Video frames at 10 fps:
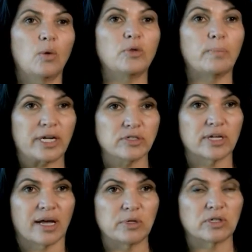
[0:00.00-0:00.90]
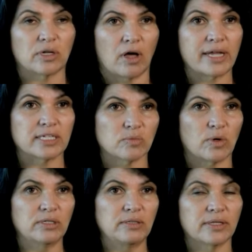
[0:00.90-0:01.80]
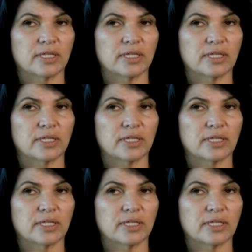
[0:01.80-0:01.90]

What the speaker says: With battery coming online as well,